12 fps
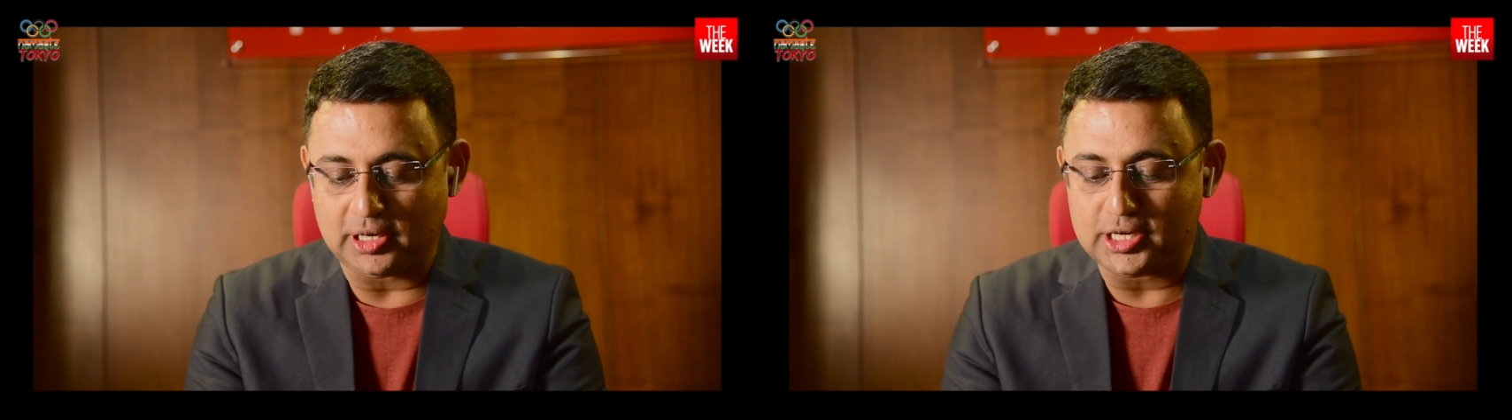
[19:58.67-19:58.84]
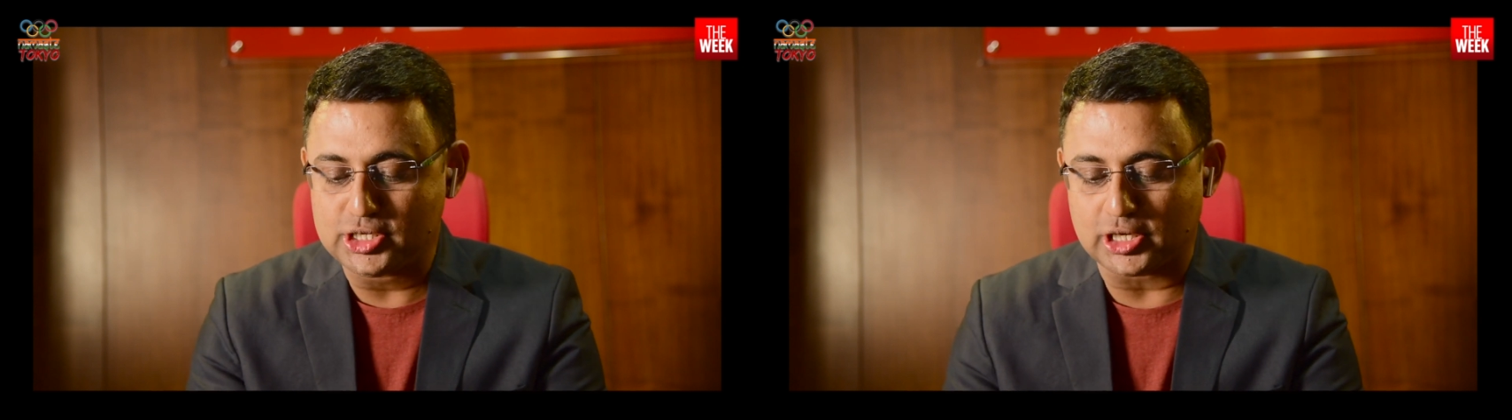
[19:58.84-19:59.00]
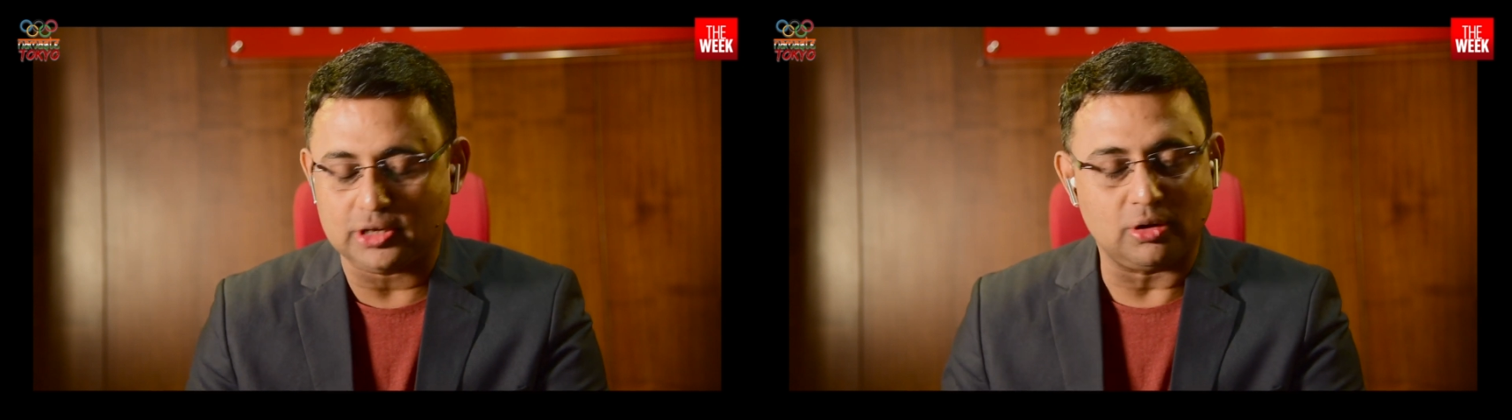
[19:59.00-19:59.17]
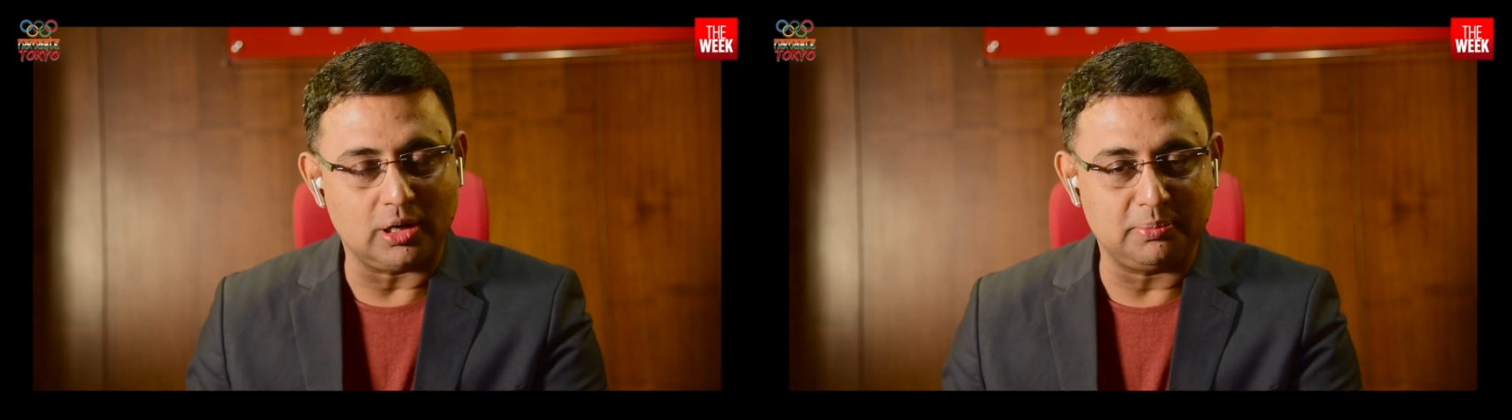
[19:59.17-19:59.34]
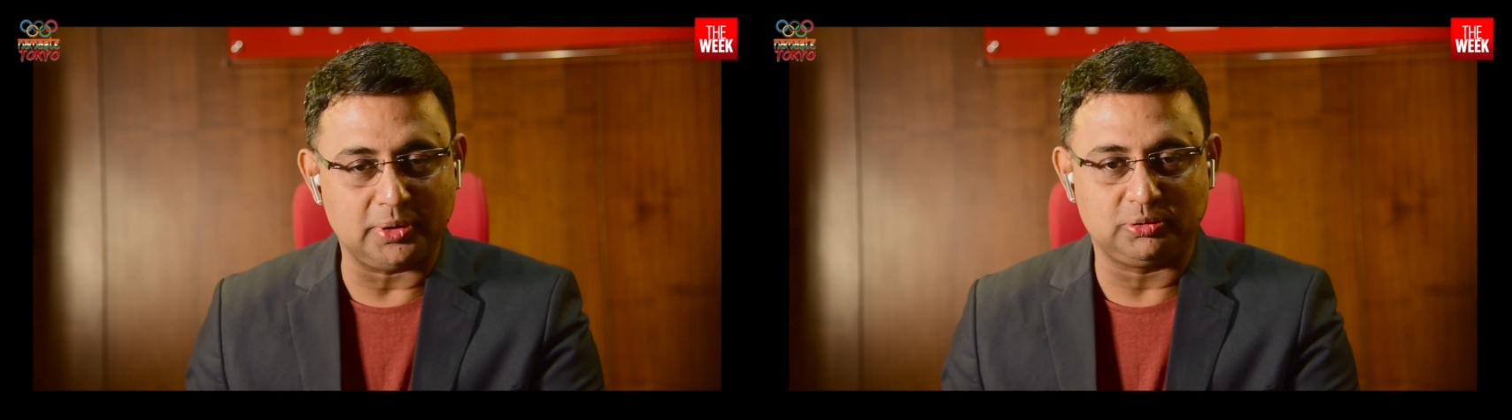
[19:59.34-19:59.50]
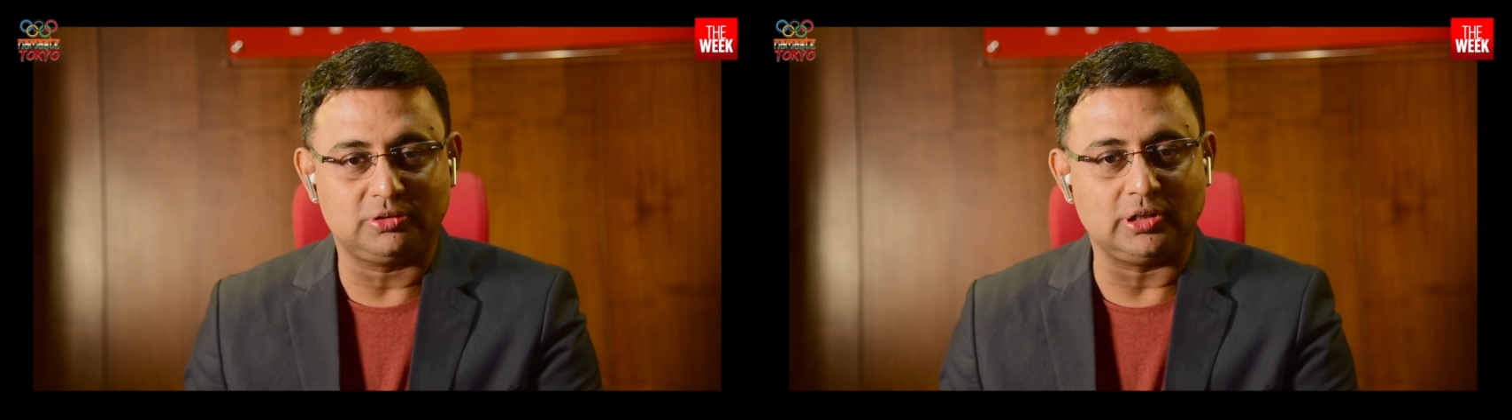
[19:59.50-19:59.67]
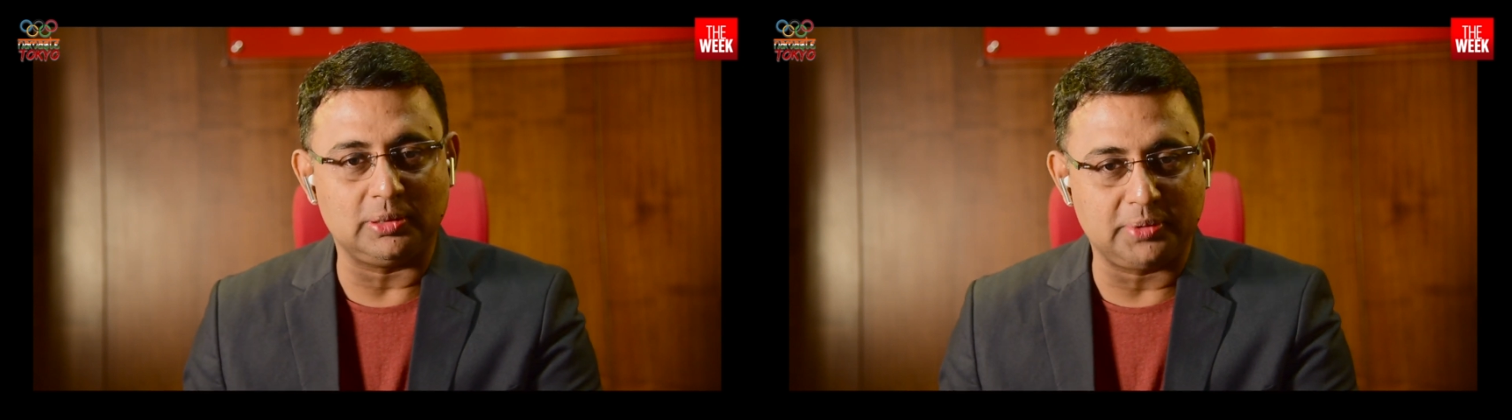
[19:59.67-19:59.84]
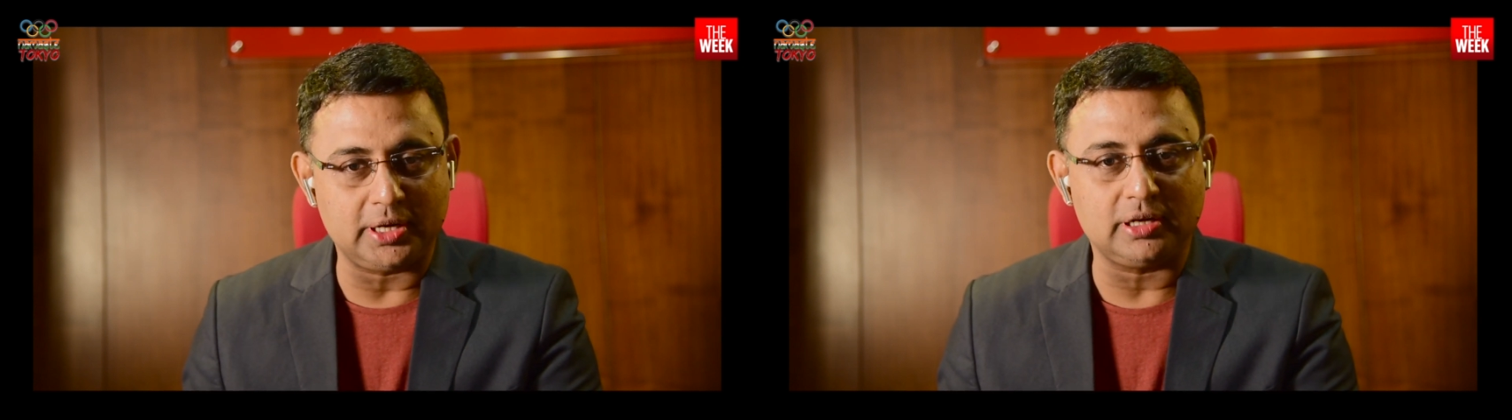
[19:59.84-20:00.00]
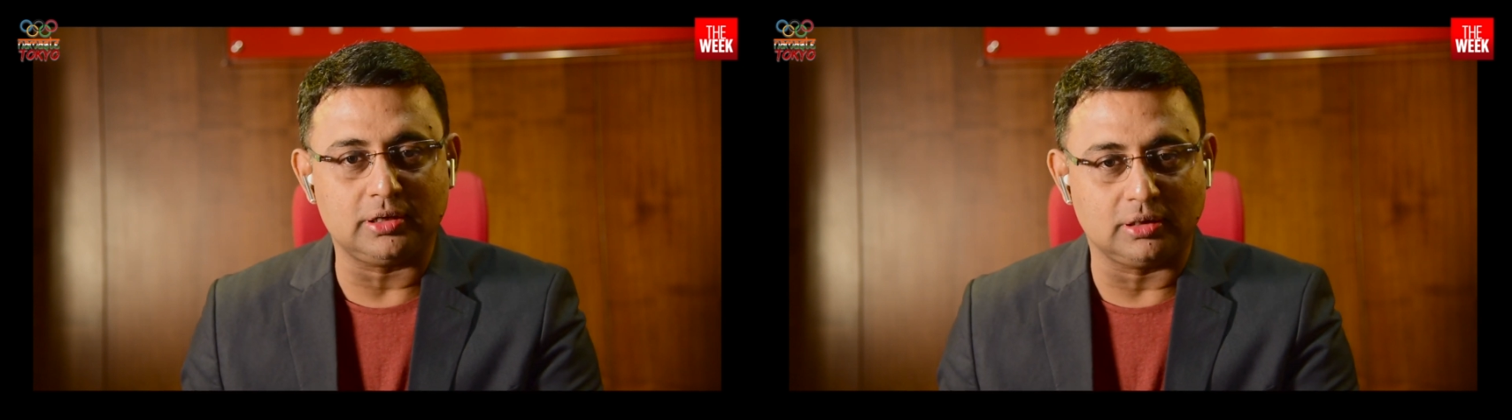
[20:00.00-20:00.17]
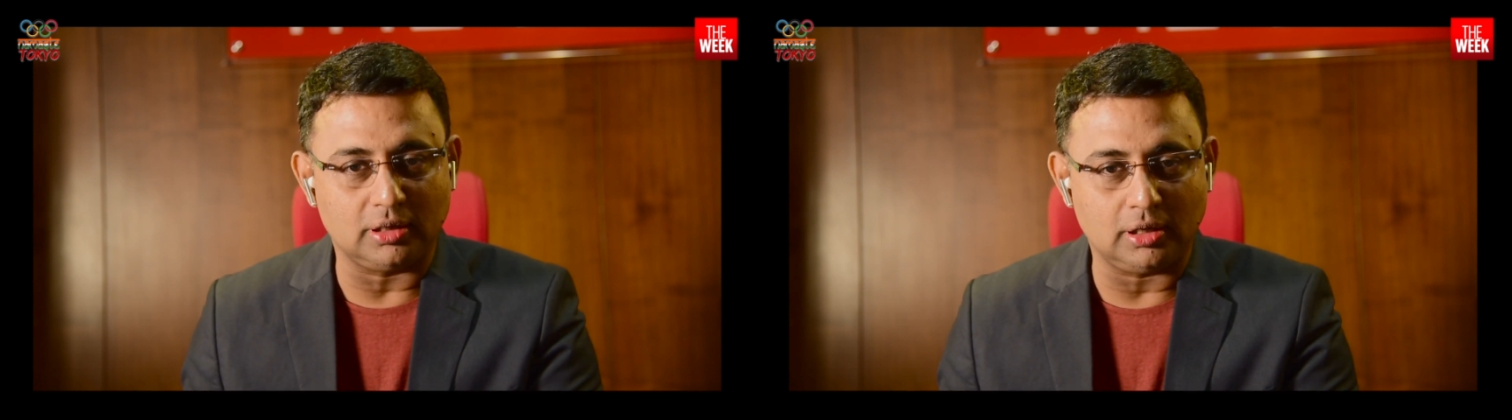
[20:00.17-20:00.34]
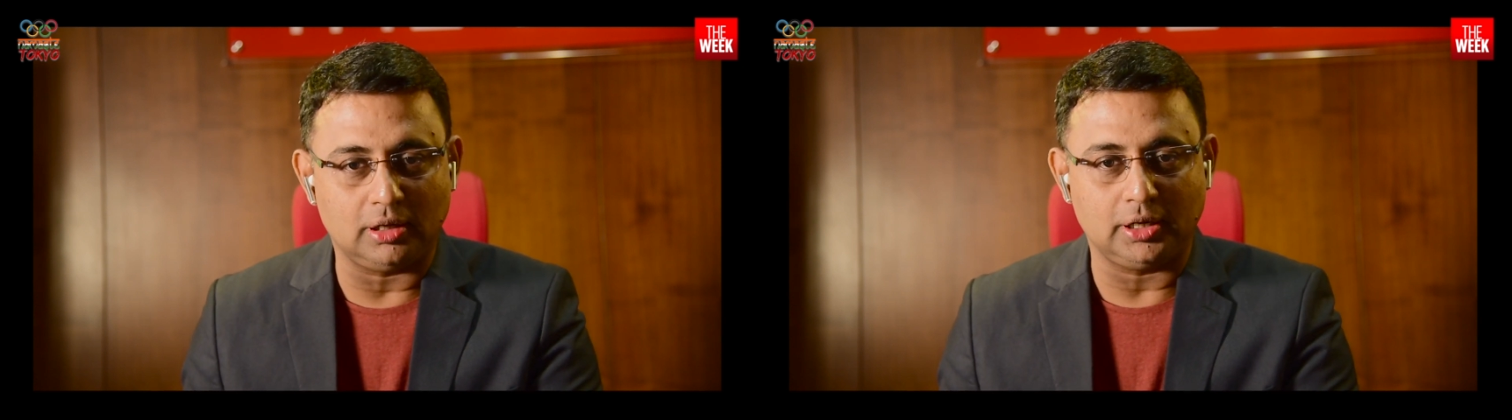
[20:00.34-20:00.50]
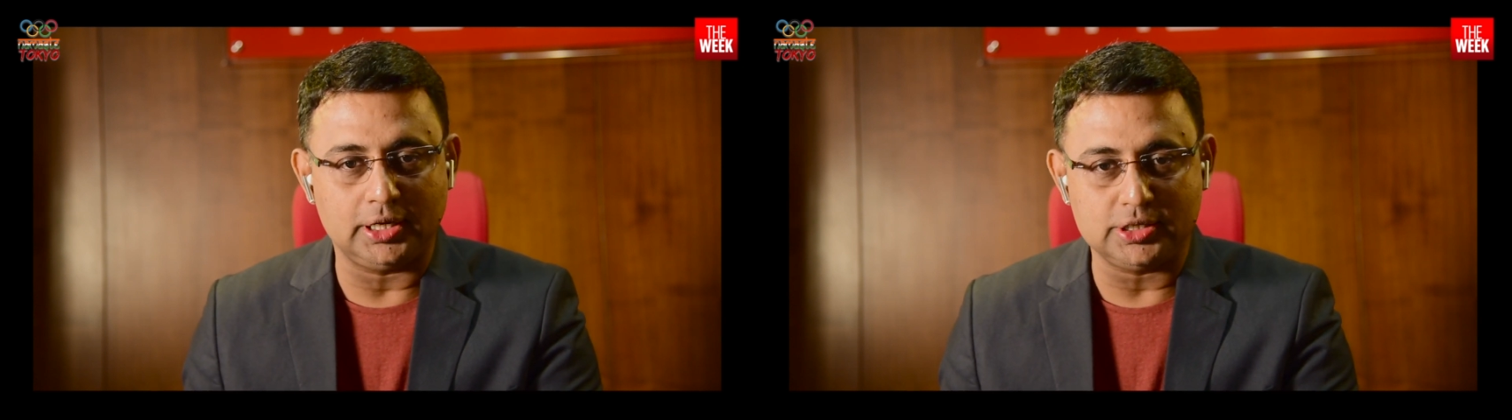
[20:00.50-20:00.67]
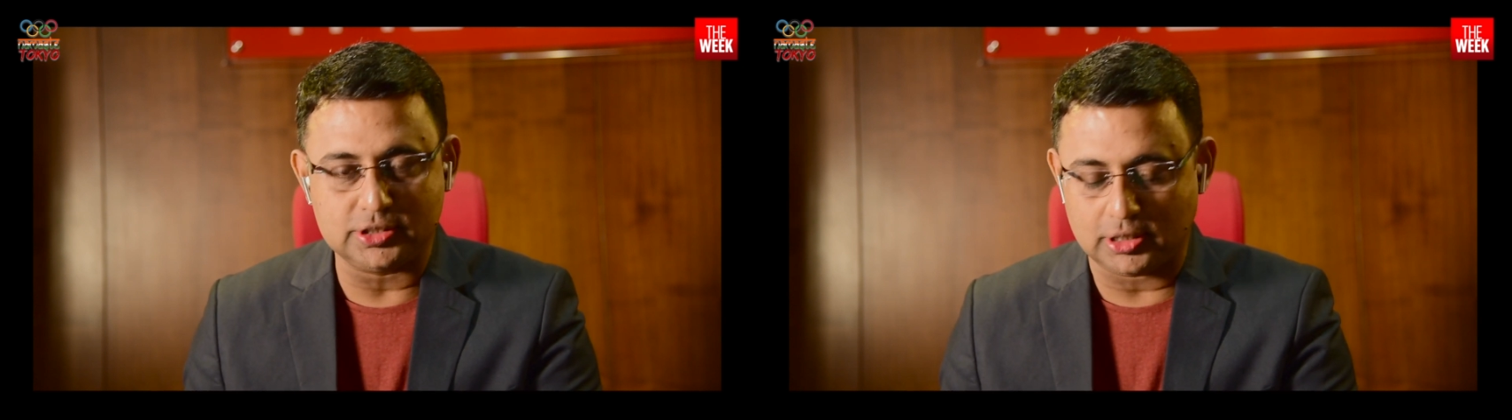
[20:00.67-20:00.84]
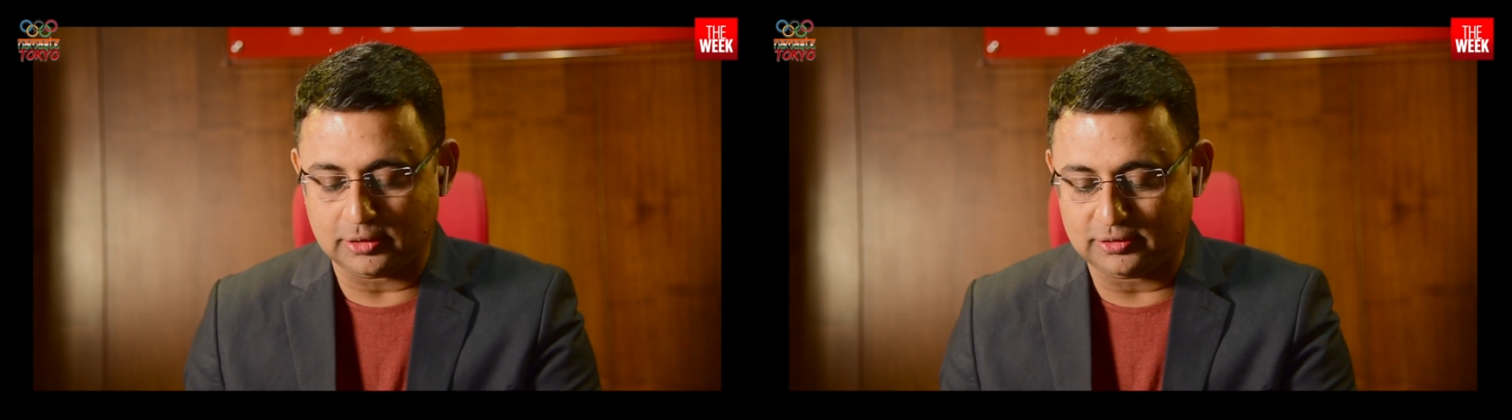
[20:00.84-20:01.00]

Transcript: And India and Olympics, we're celebrating India.